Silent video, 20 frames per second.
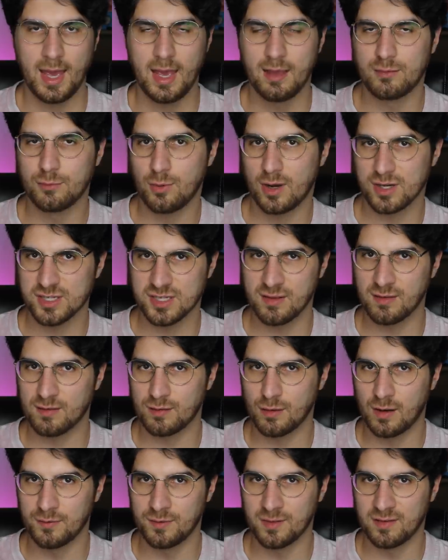Is Russian
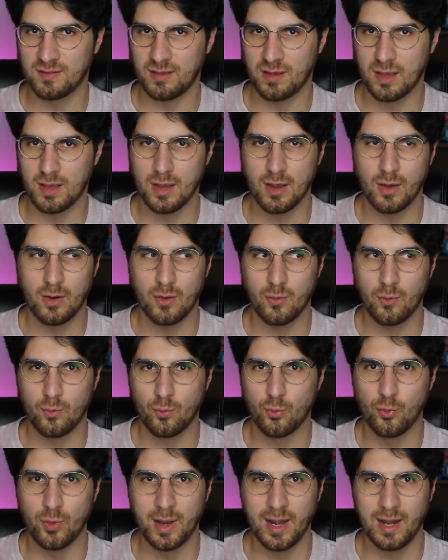sovereignty
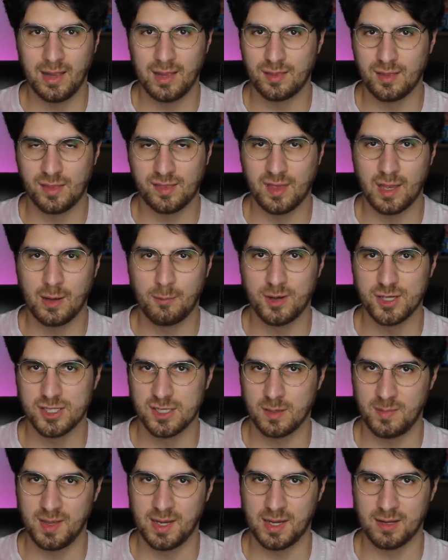really the thing we
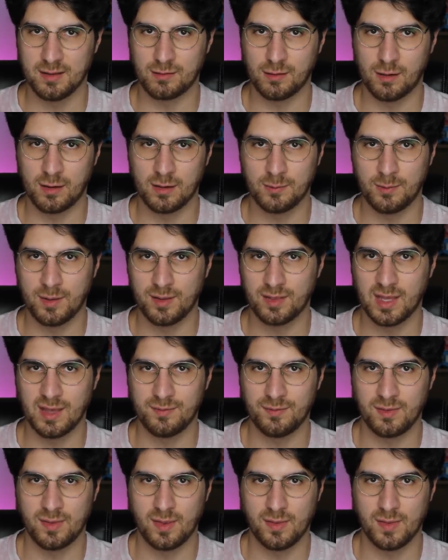should be concerned with,
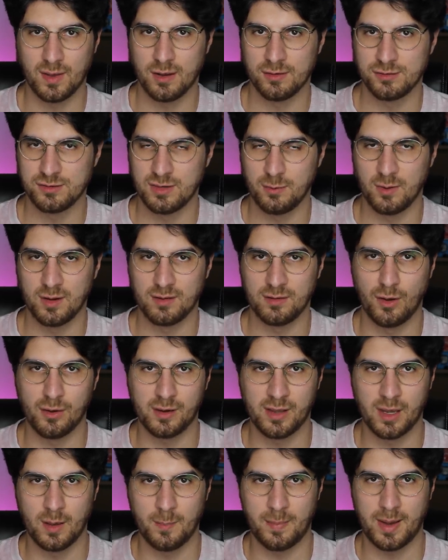given that the country we're
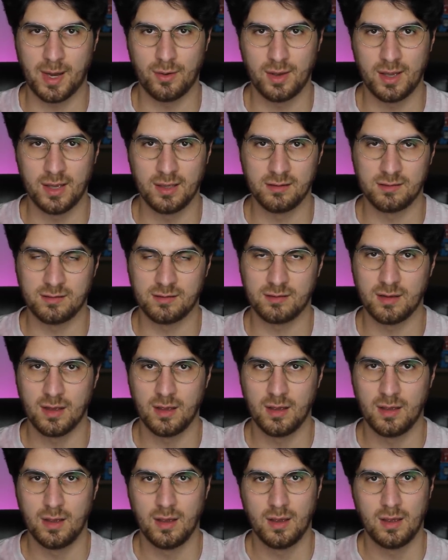talking about is
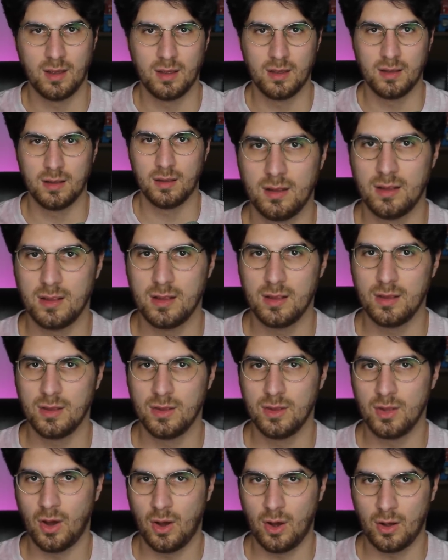
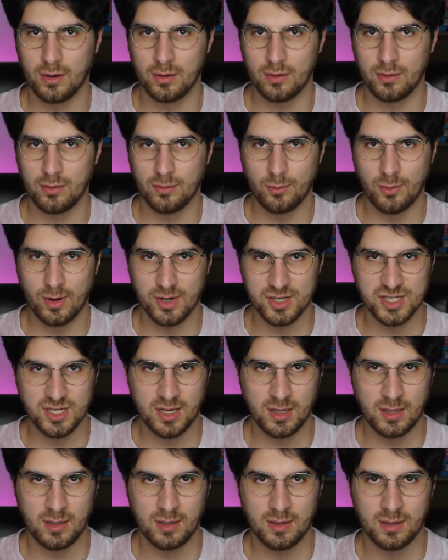not
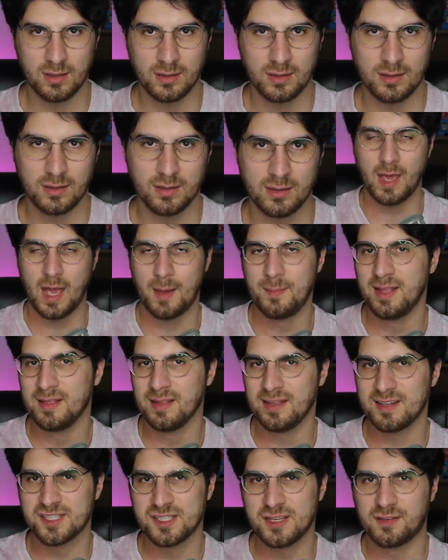Russia? I mean,
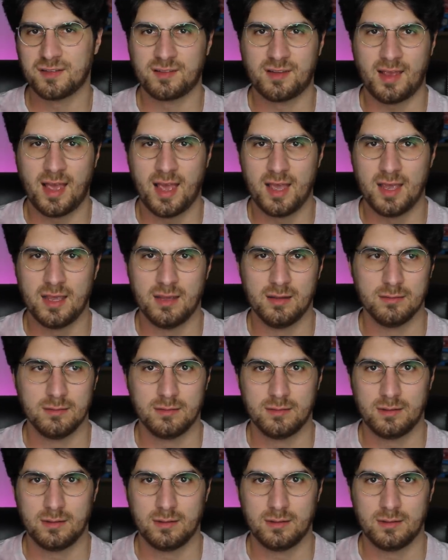let's just say,